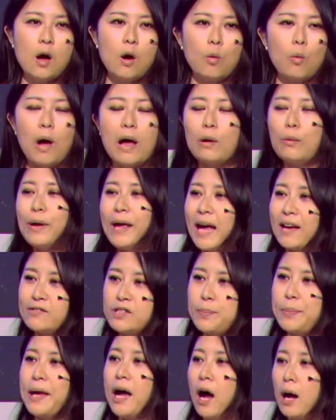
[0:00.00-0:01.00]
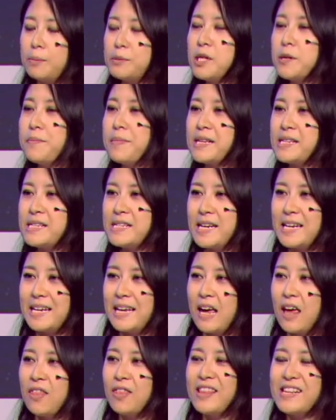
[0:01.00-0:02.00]
While we have to be
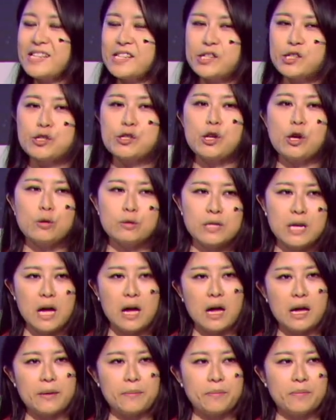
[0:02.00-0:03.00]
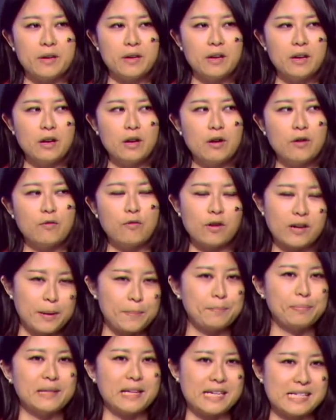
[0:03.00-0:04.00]
optimistic, this is no time for
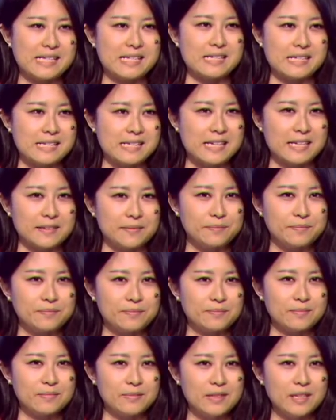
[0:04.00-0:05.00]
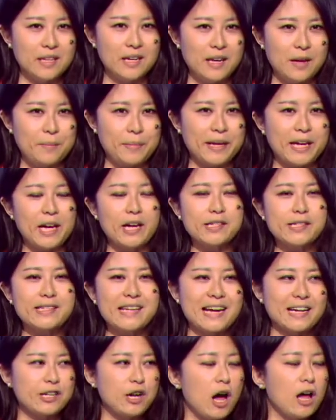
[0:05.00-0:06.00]
complacency. Because
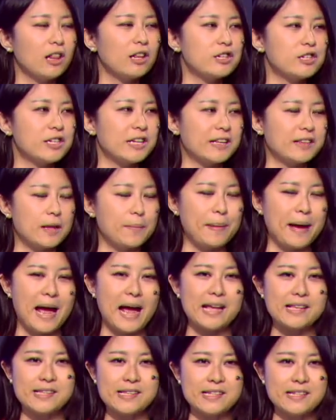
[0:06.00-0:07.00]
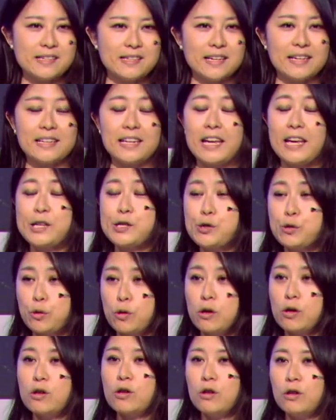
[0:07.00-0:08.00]
technology in the past, in the
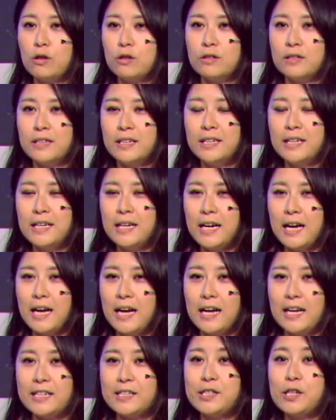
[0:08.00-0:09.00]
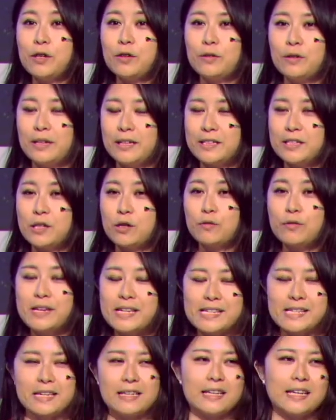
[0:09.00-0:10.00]
historical, until
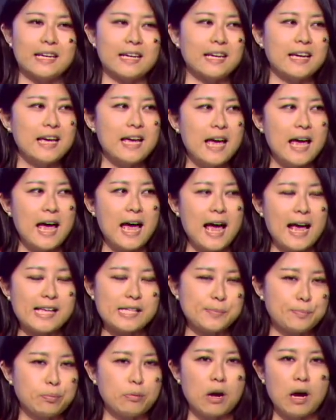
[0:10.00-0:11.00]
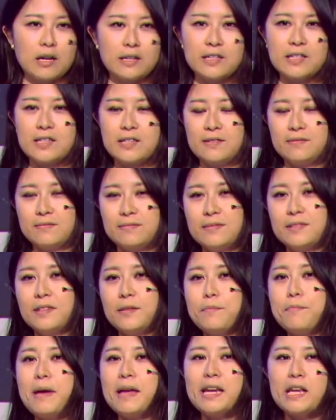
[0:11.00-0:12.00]
recently, has brought
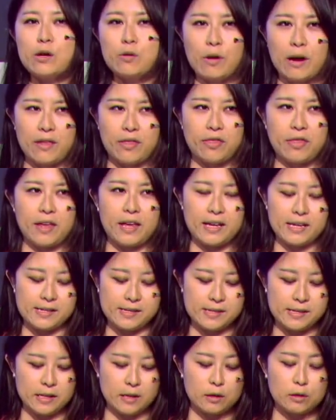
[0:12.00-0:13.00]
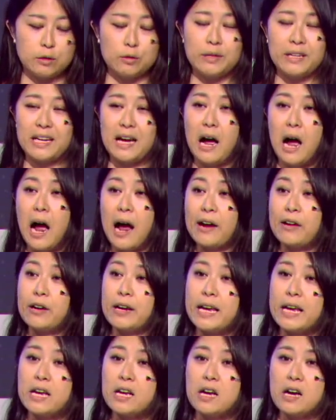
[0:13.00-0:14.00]
many great things, including higher
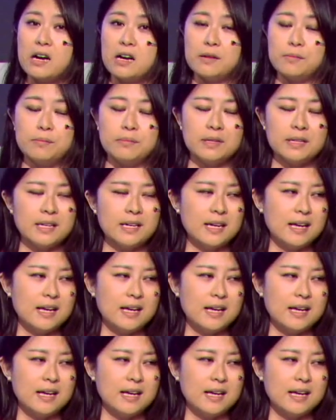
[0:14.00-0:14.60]
income